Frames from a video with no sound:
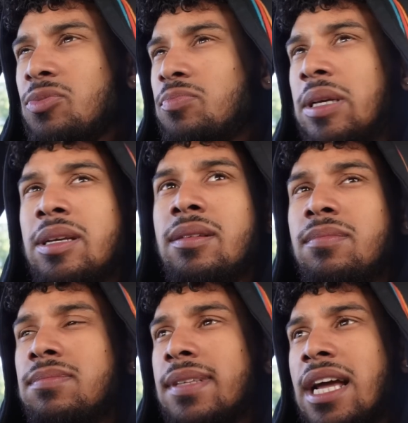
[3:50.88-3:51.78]
to be,
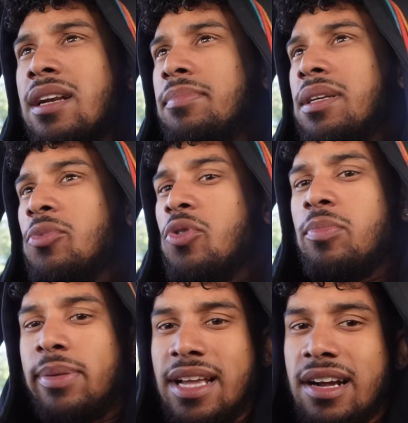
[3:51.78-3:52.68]
try and be more
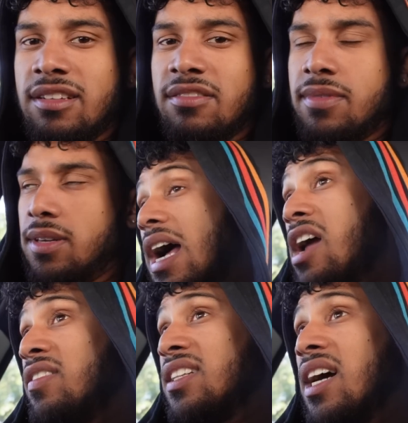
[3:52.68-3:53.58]
productive man. I
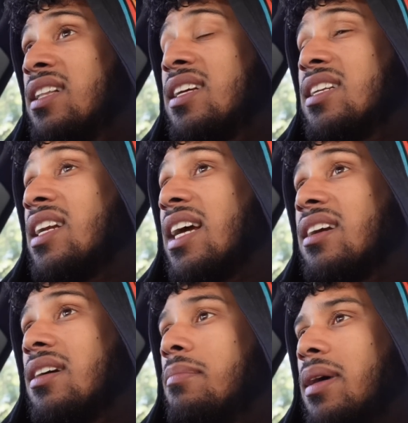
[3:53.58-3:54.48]
haven't done that in
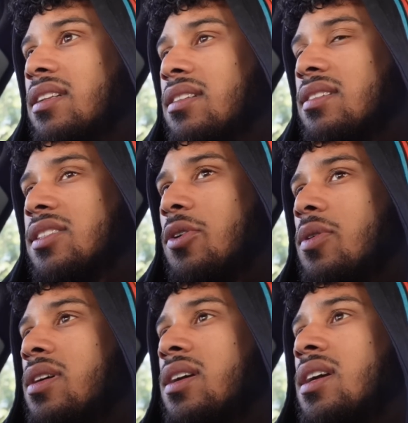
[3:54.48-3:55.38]
like a month,
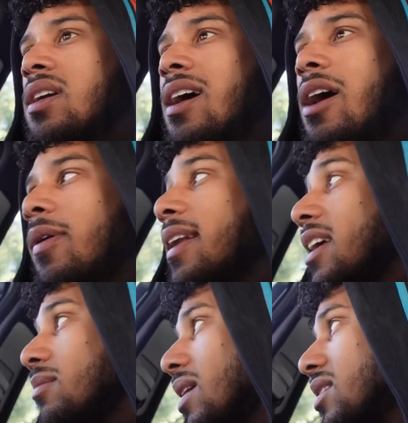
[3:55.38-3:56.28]
so I want to
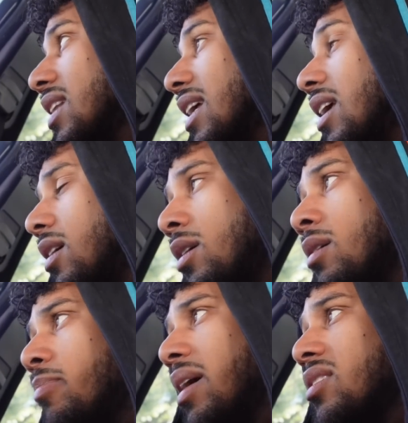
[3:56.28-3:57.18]
get back to
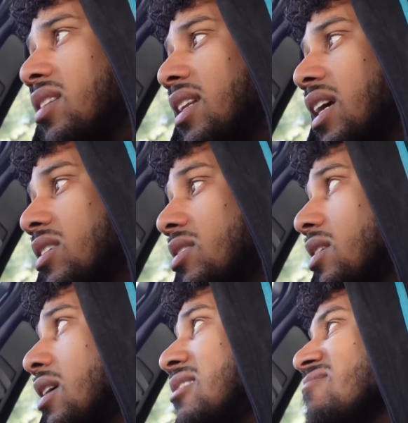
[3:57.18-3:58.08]
that, back to that
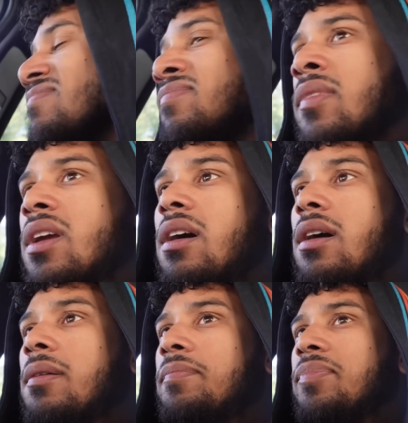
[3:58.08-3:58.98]
actually.
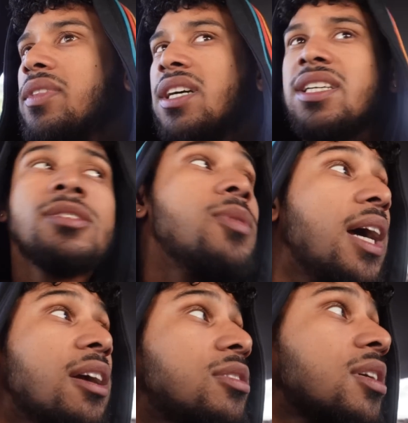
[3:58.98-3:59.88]
Um, the reason why
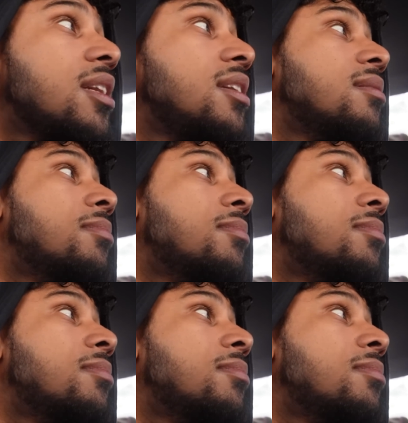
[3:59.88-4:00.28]
I go train in the